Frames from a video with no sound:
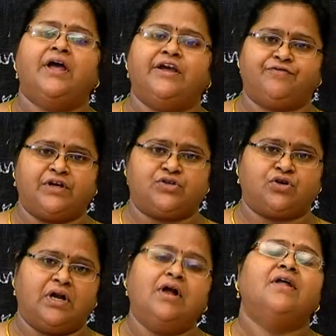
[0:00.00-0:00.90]
if at
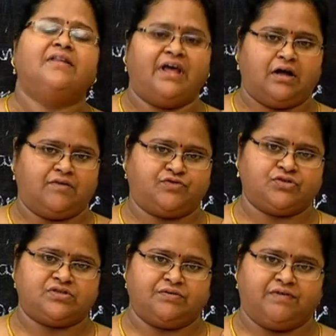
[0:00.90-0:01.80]
all they have
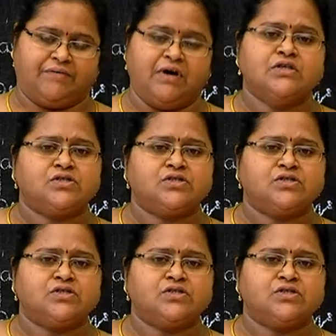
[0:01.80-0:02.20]
to survive.